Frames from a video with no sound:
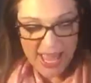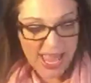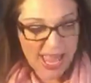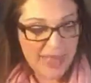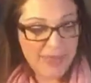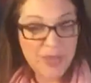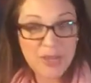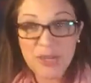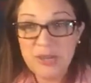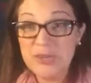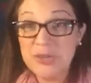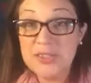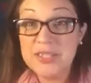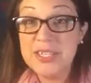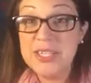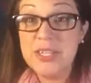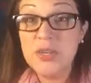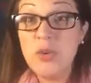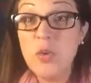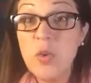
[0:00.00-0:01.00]
And then you just
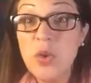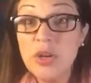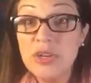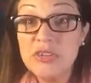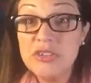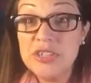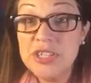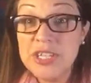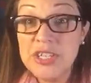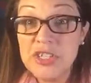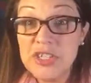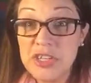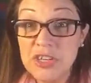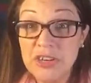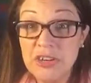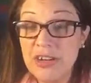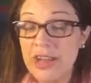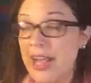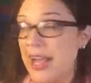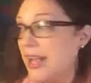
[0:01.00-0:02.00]
need an orange
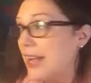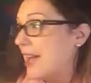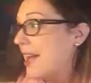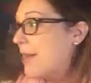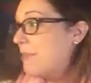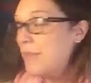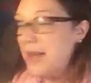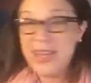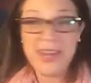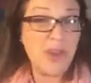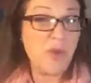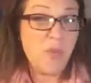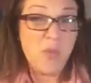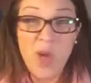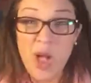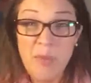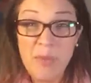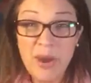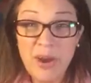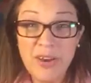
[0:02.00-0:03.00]
t-shirt. I got mine at
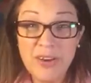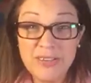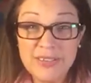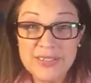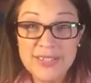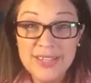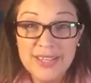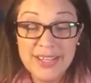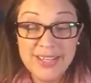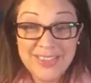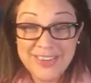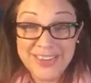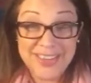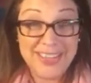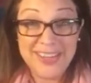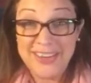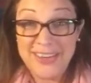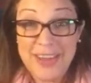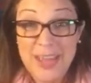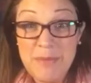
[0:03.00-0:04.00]
Walmart. You can
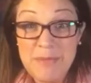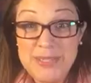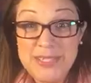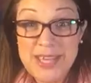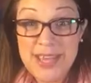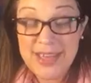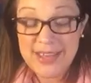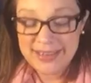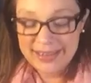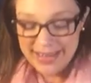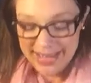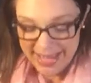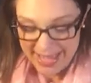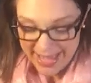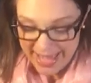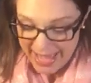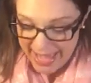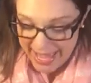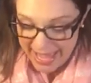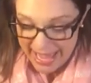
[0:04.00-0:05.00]
get it on Amazon.
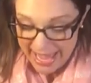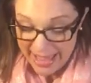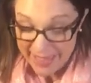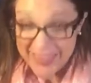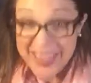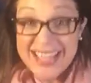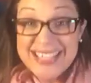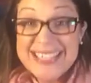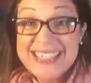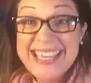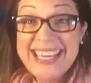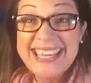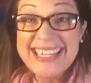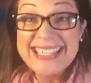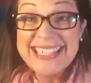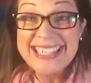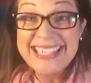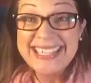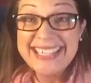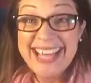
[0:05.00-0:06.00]
And that's
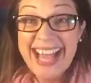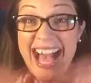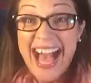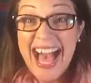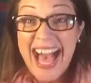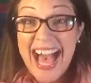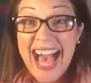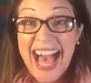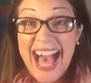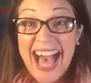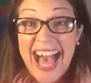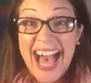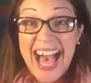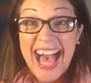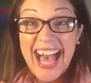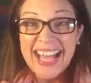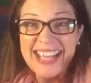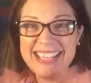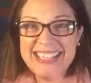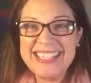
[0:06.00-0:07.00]
it.
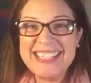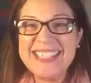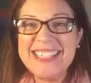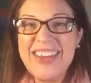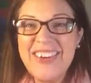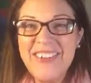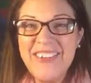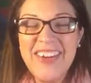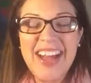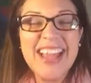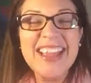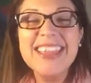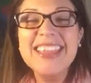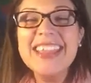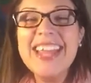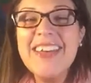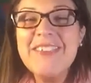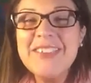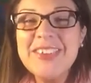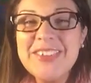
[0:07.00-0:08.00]
So I
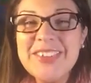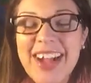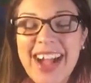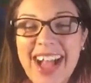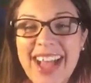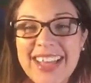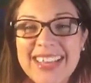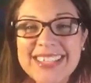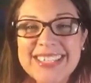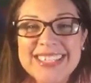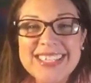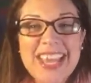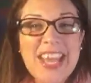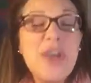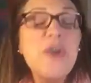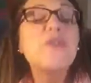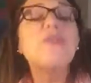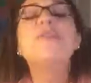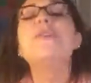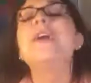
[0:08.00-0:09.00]
love you guys.
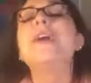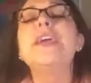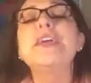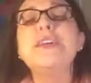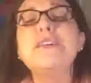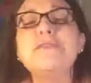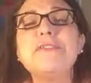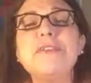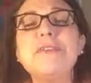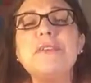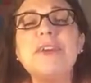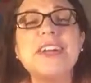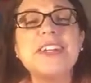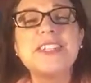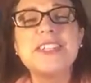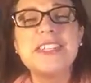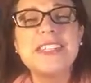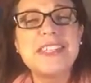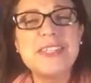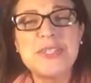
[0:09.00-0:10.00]
Thank you for
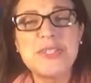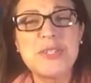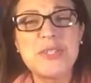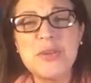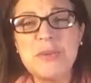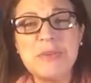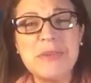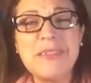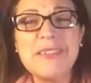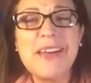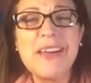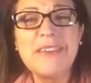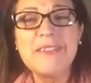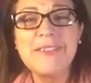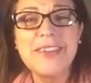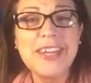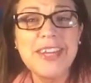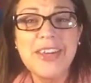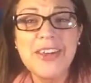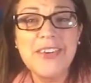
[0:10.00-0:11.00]
watching this super long
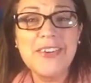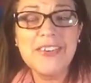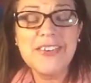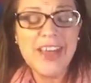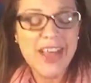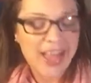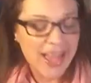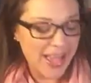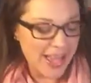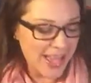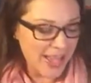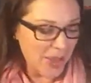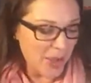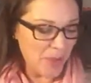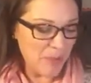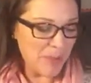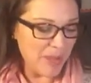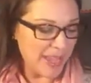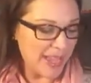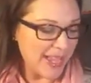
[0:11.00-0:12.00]
video. I
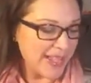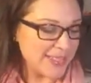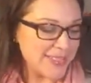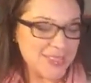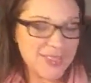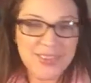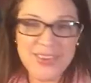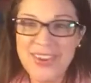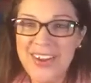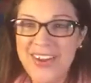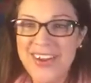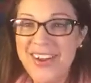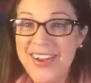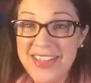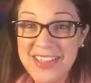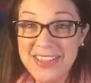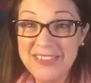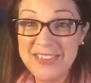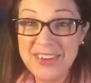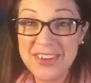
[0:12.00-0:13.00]
hope I answered
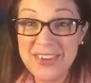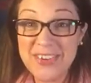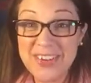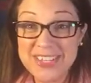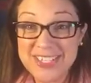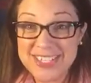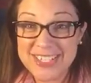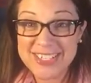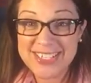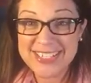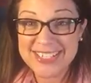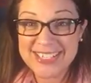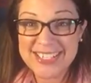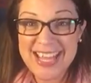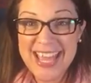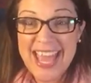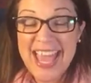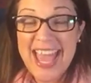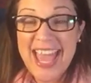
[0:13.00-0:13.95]
all of your questions.